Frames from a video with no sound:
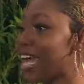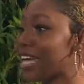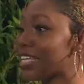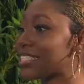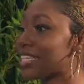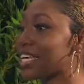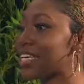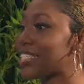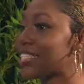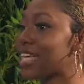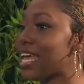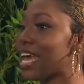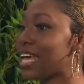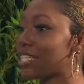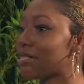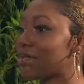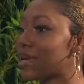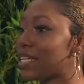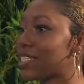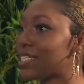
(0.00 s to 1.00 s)
Yes, it's the
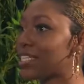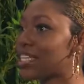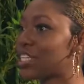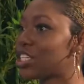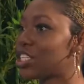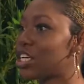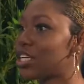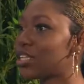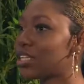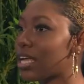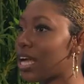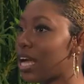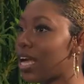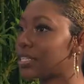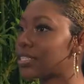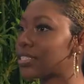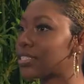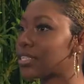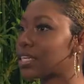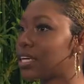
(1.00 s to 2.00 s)
expectation
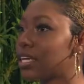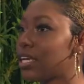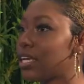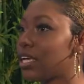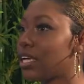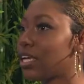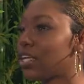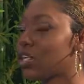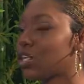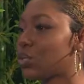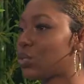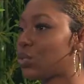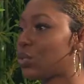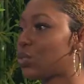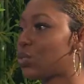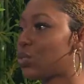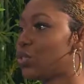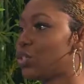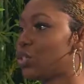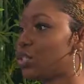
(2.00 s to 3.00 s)
that you
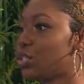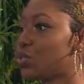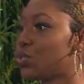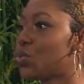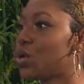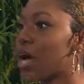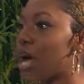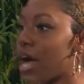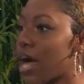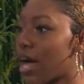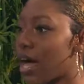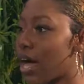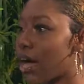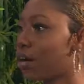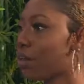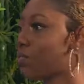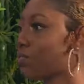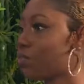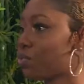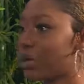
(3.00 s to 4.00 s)
know, you
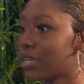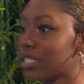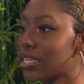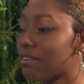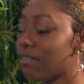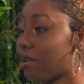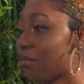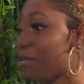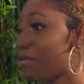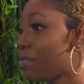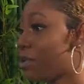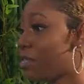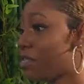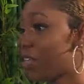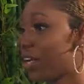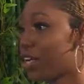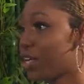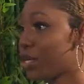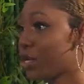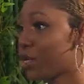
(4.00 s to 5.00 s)
are whatever people
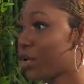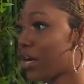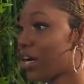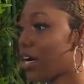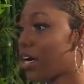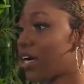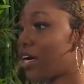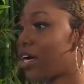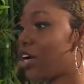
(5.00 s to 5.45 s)
think you are.